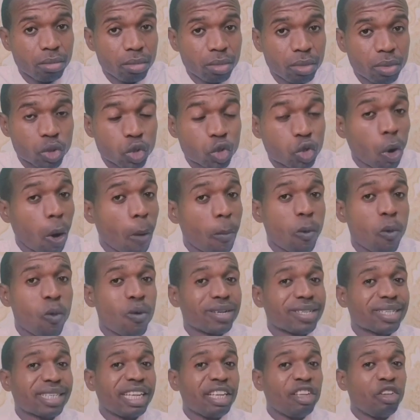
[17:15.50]
Stop
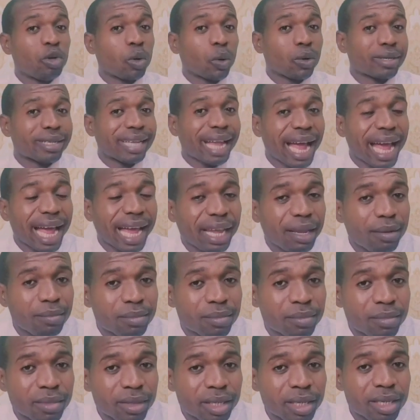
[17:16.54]
wasting your
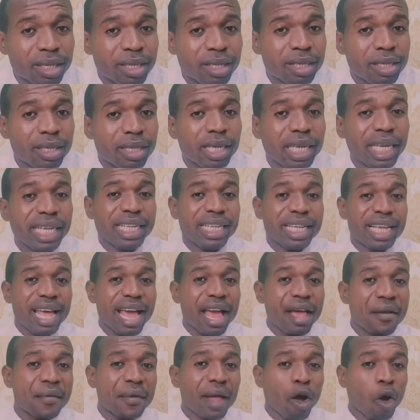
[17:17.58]
time in the
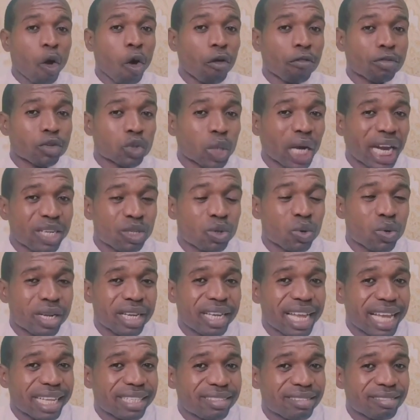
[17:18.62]
area of trying to
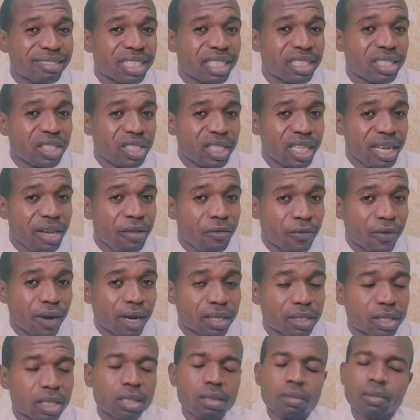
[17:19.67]
get
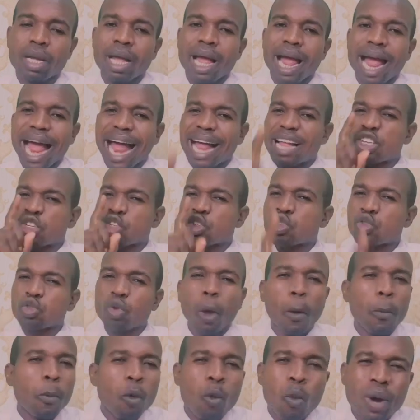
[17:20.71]
deliverance, and
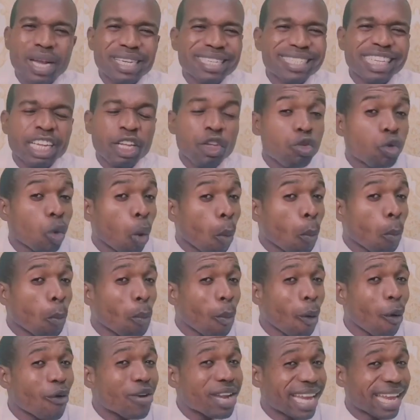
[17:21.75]
stop wasting your
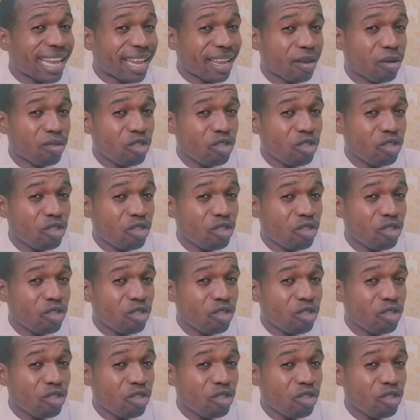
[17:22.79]
money,